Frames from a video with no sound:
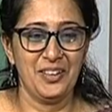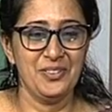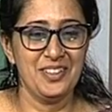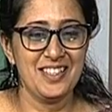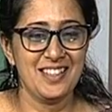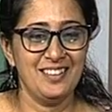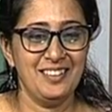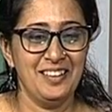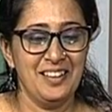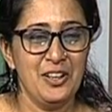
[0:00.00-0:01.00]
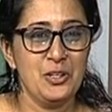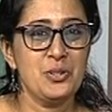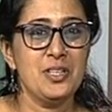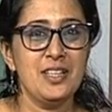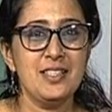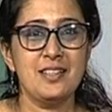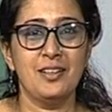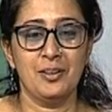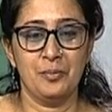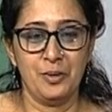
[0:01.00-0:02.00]
kind words. Uh, today's,
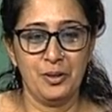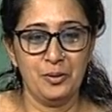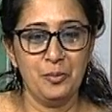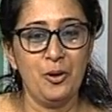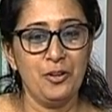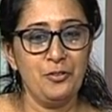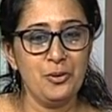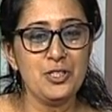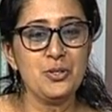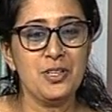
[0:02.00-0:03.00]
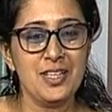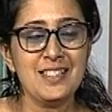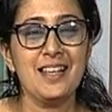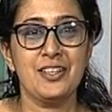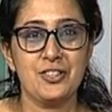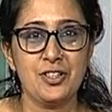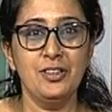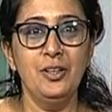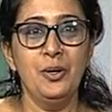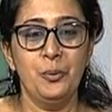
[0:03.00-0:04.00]
uh, uh, good morning viewers, today's
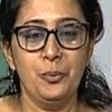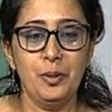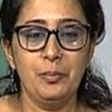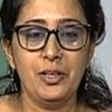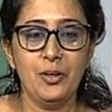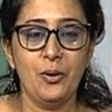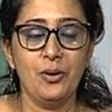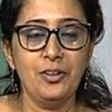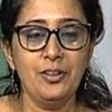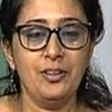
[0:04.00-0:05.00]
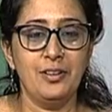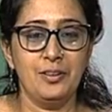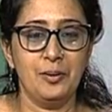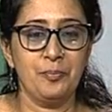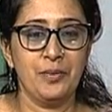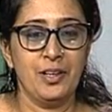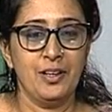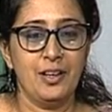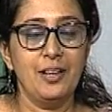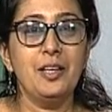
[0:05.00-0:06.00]
lecture will be on um,
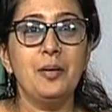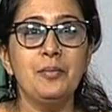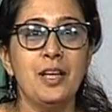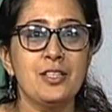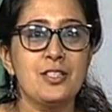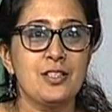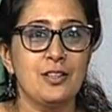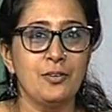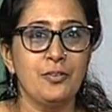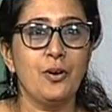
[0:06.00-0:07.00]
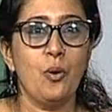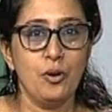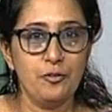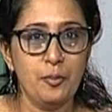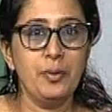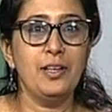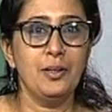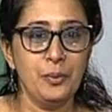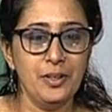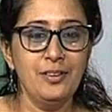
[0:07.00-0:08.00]
a name that we are all
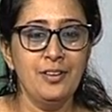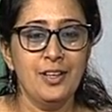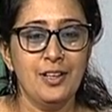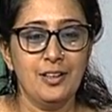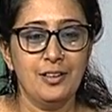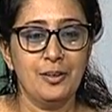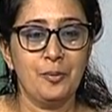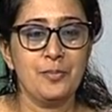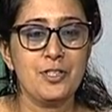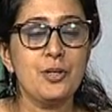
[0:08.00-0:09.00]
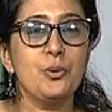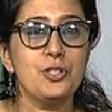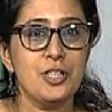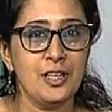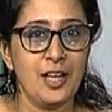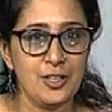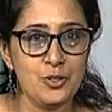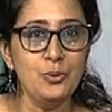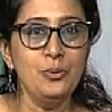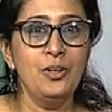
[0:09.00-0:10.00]
familiar with, um, Sarojini
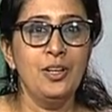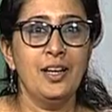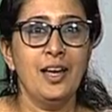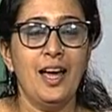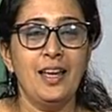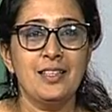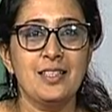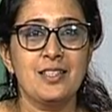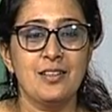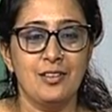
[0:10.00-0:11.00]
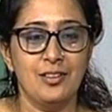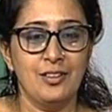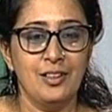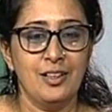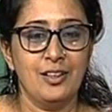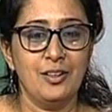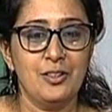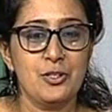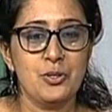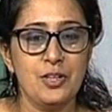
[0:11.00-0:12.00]
Naidu. And uh,
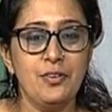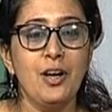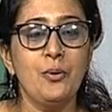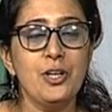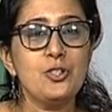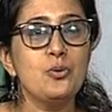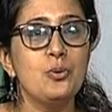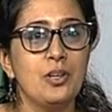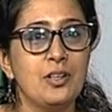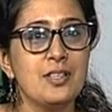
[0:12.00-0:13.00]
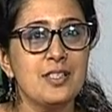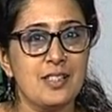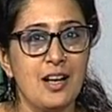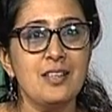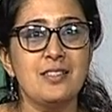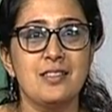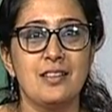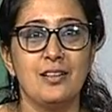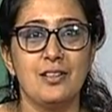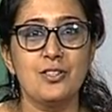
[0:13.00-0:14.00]
uh, today we are going to uh,
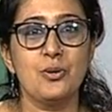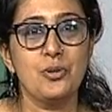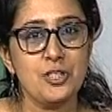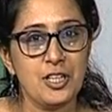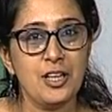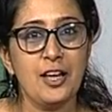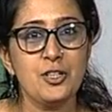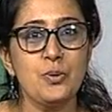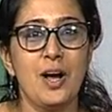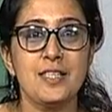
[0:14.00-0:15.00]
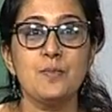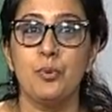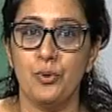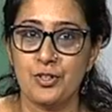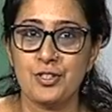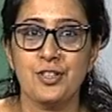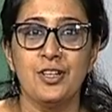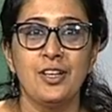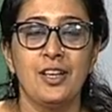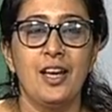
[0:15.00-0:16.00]
discuss uh, Sarojini Naidu as a poet.
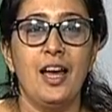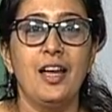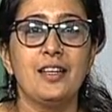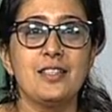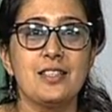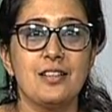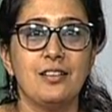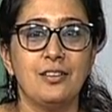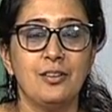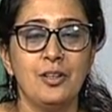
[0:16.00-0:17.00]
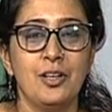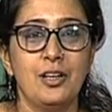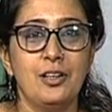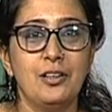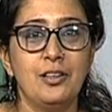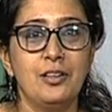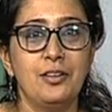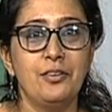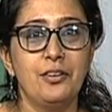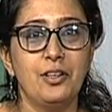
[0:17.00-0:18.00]
And uh,
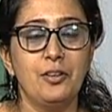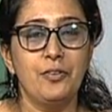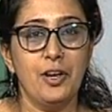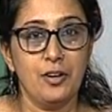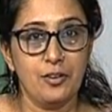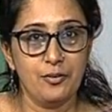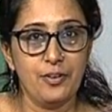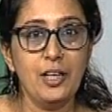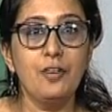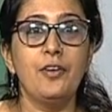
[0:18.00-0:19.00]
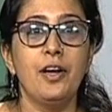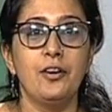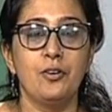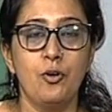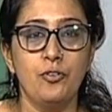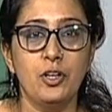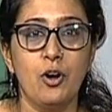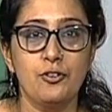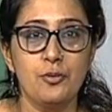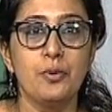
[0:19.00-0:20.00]
her, we are well aware of her
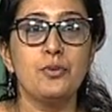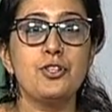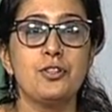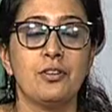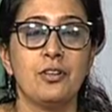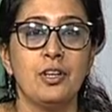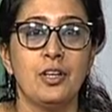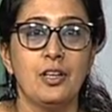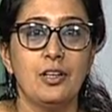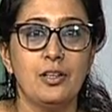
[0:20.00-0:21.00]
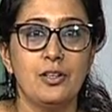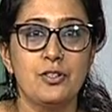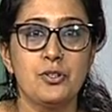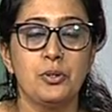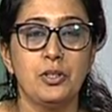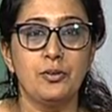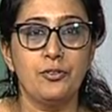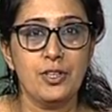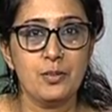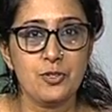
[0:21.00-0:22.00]
contribution to
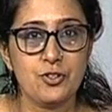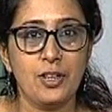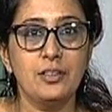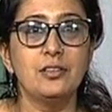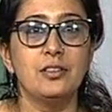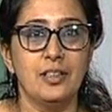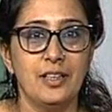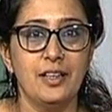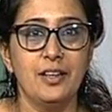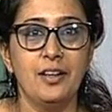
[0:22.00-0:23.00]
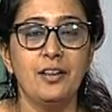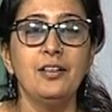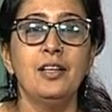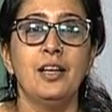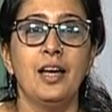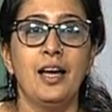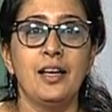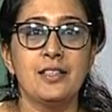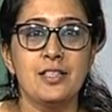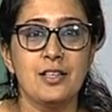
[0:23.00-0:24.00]
the freedom struggle in India.
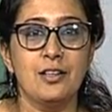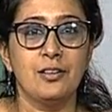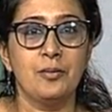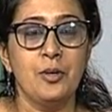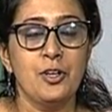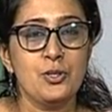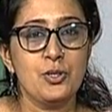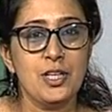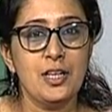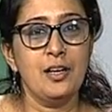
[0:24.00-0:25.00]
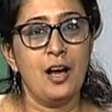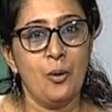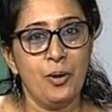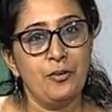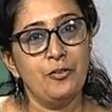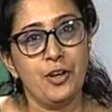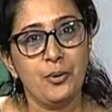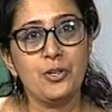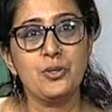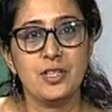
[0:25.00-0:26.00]
And uh, today, however, we
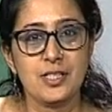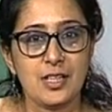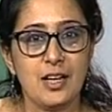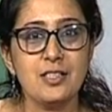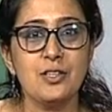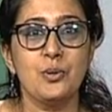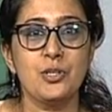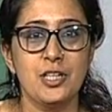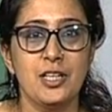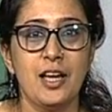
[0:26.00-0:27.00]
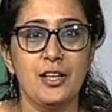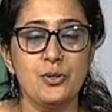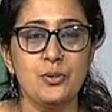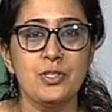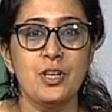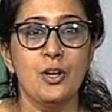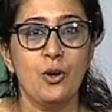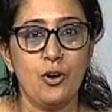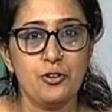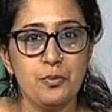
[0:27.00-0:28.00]
are going to discuss Sarojini Naidu's
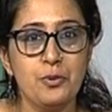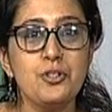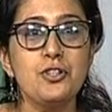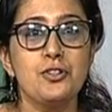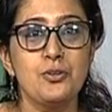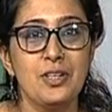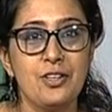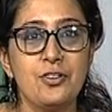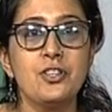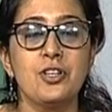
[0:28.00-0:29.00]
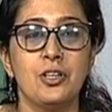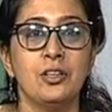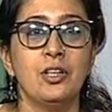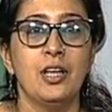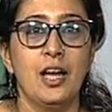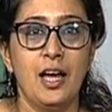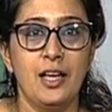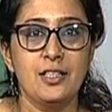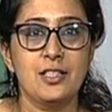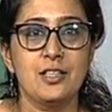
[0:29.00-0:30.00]
contribution to literature
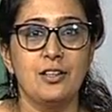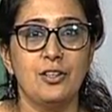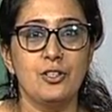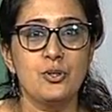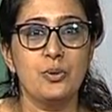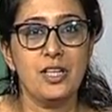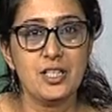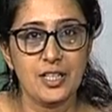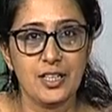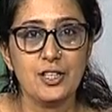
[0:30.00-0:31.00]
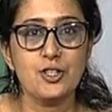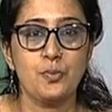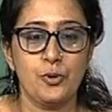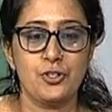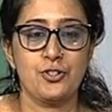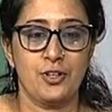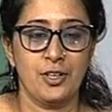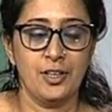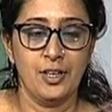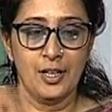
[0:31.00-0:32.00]
and uh, to Indian English
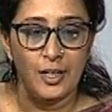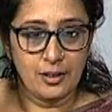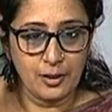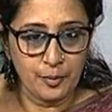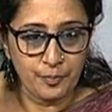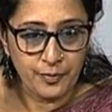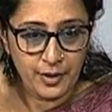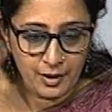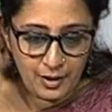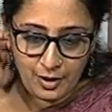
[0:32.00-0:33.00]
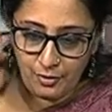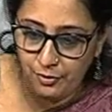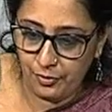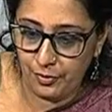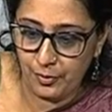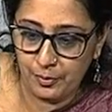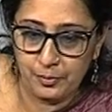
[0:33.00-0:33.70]
poetry. Um, if